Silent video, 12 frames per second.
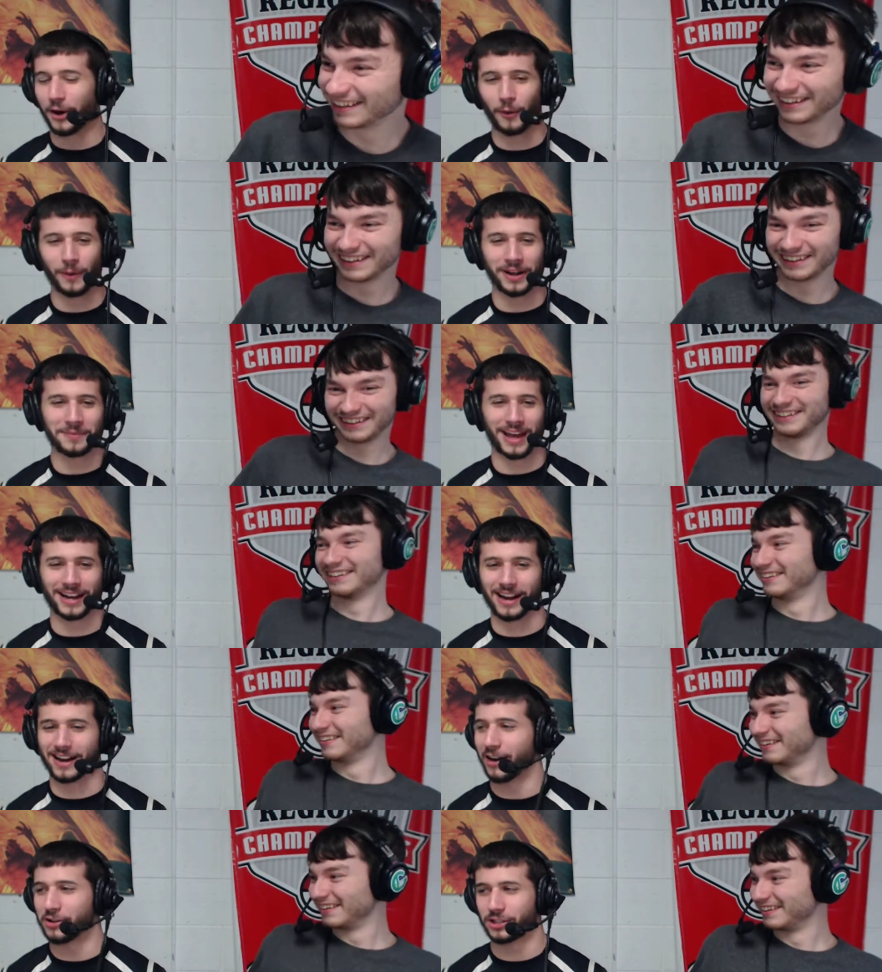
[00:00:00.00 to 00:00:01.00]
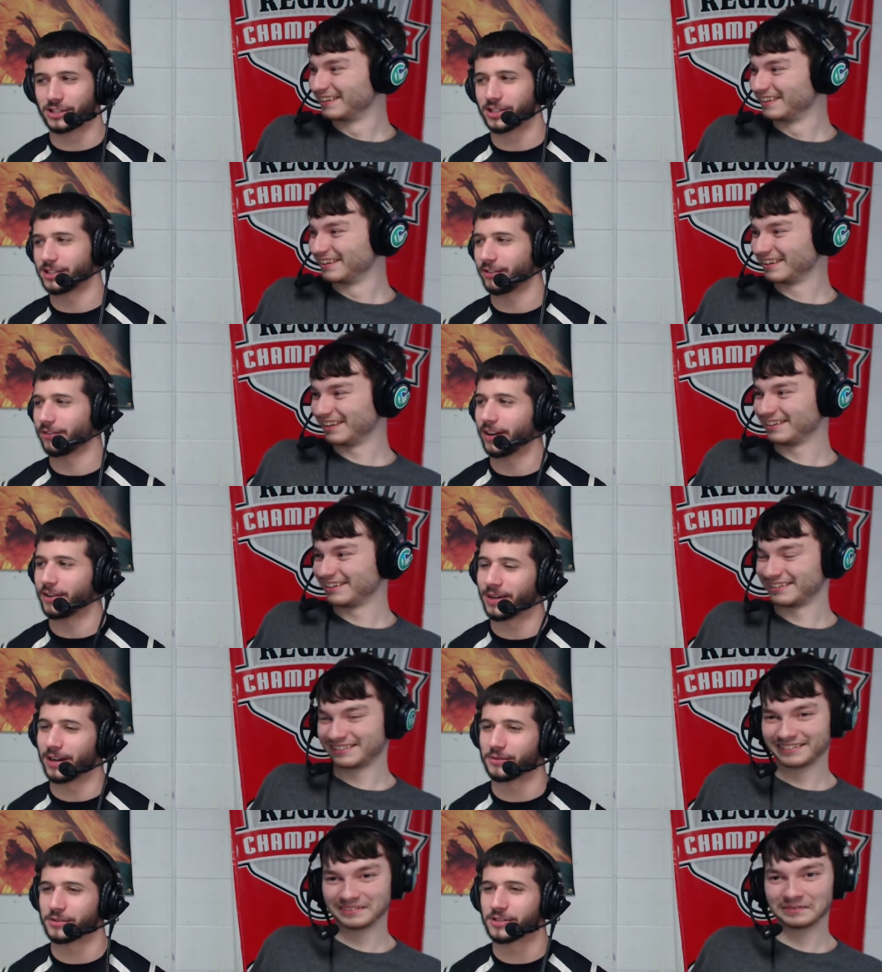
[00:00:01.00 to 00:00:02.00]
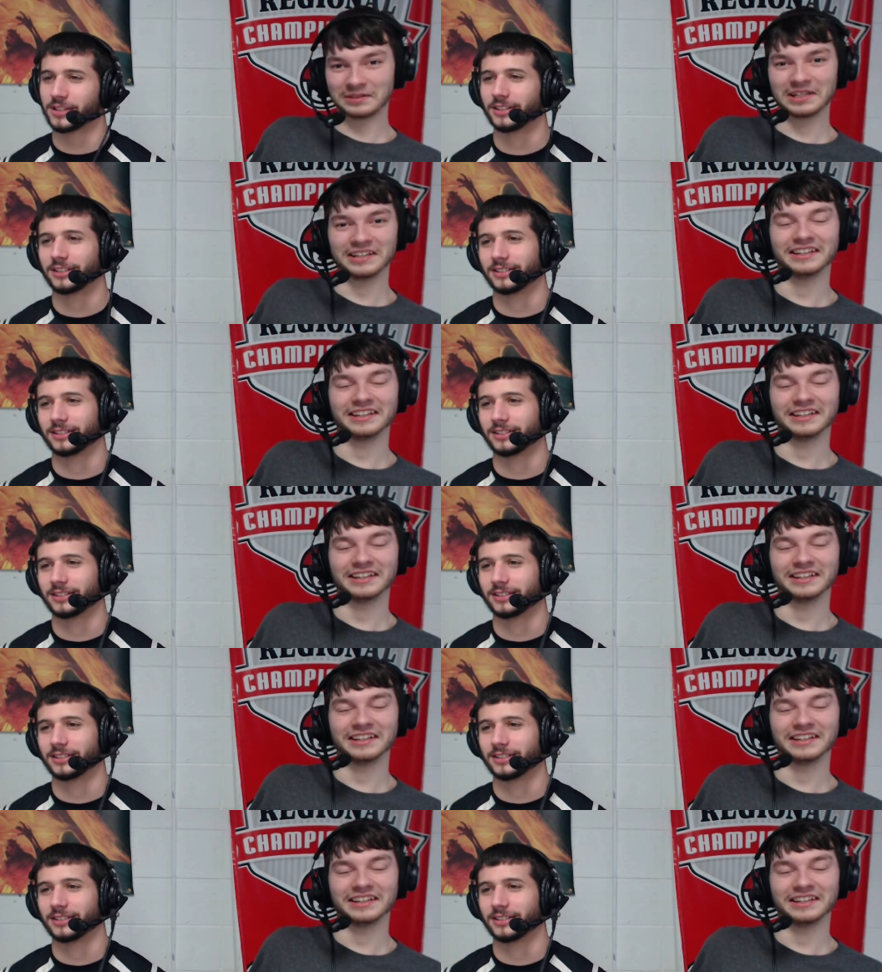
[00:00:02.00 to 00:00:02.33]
Speaker 1: no one man at 165 pounds.